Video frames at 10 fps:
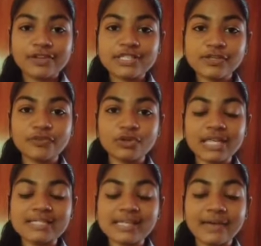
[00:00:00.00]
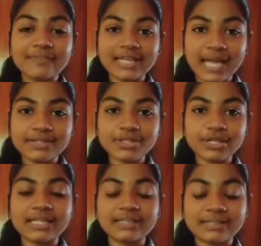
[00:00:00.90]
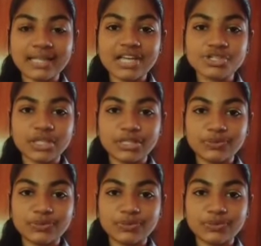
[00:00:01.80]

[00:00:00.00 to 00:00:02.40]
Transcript: First of all, let's have a gander at international